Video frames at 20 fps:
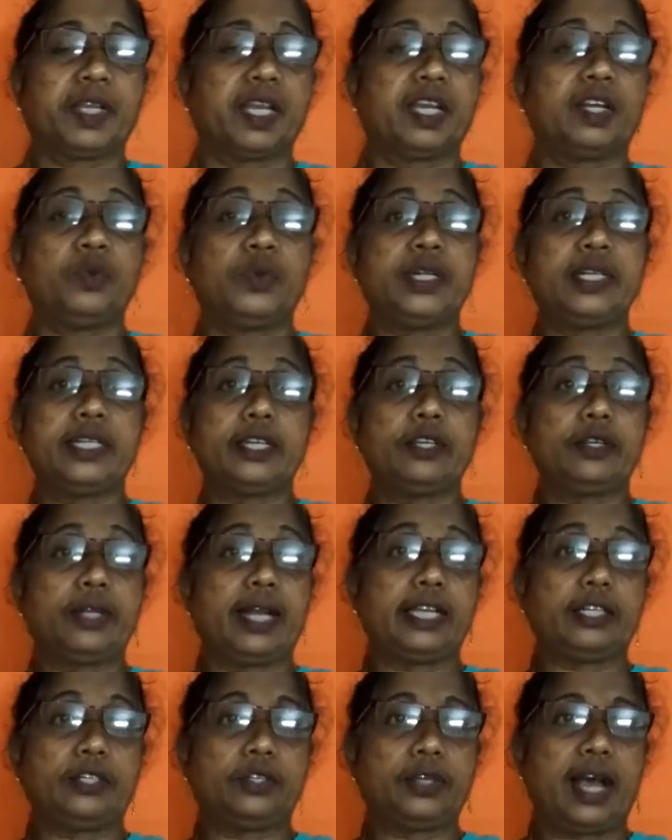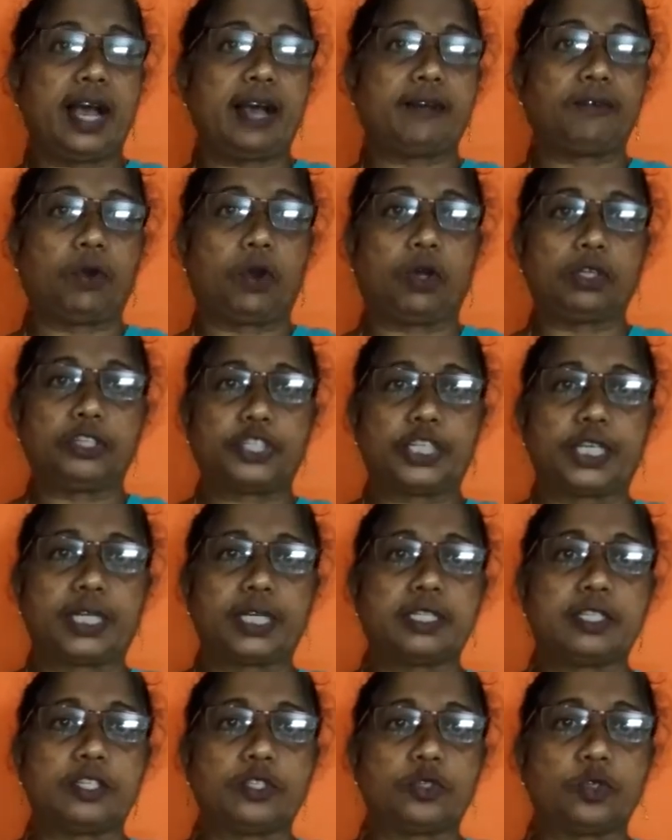In winter you like to have hot
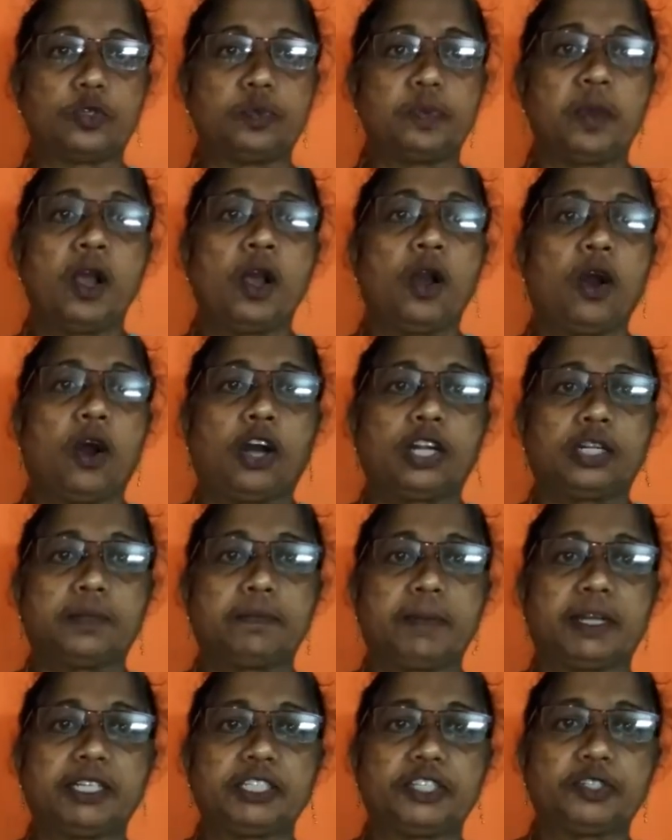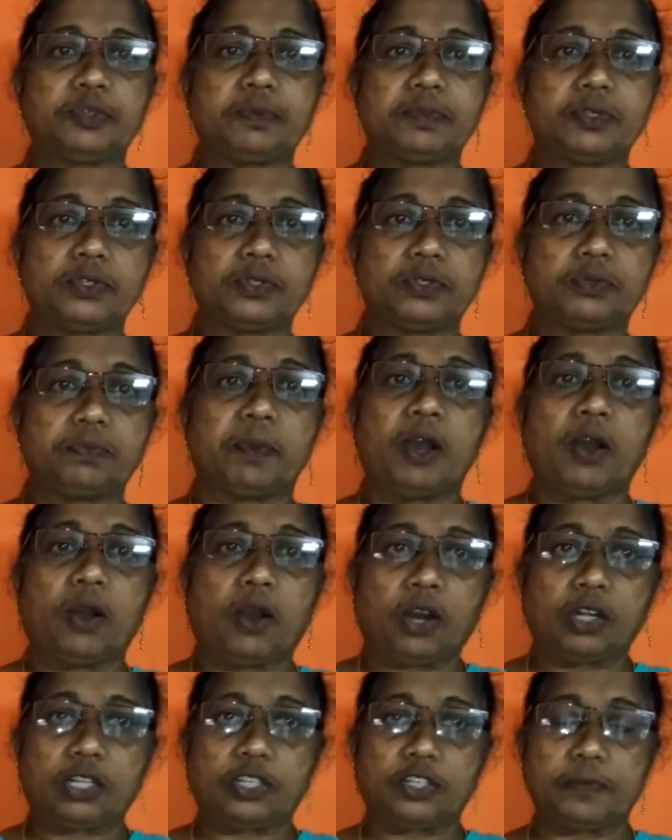chicken soup, hot mushroom soup,
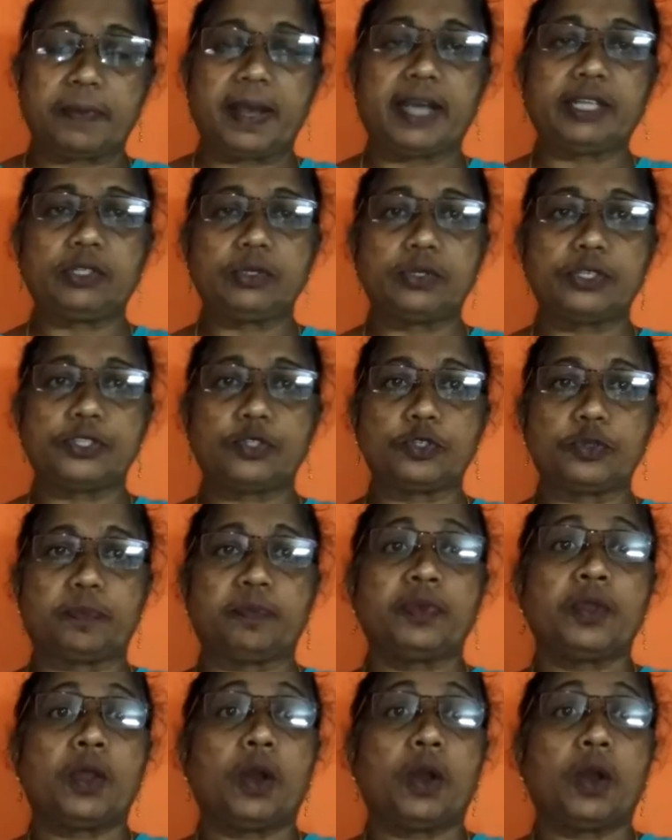hot tomato soup,